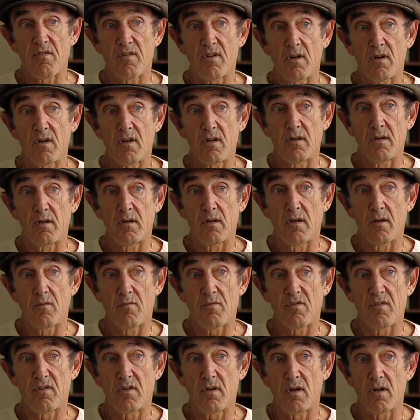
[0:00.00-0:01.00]
done. I
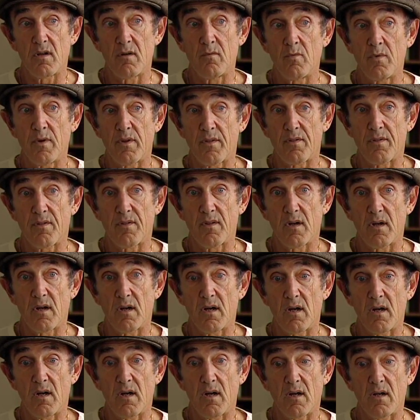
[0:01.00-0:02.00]
was done with
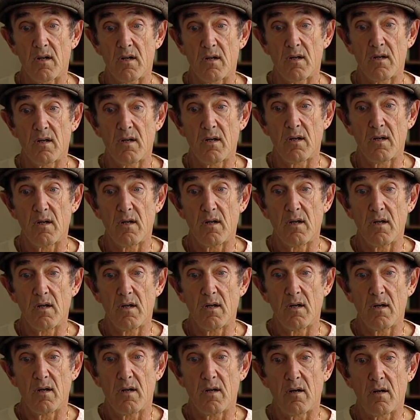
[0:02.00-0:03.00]
uh,
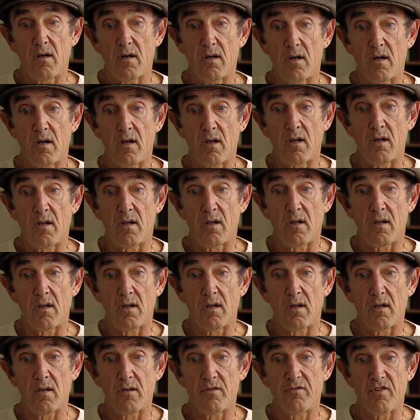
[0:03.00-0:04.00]
all,
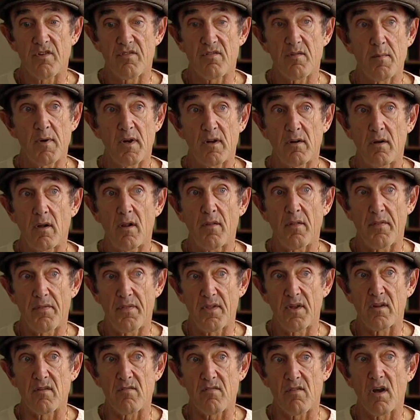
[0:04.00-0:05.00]
just about all the
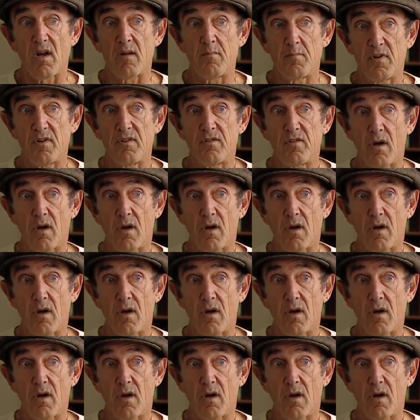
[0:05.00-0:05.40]
things I'd been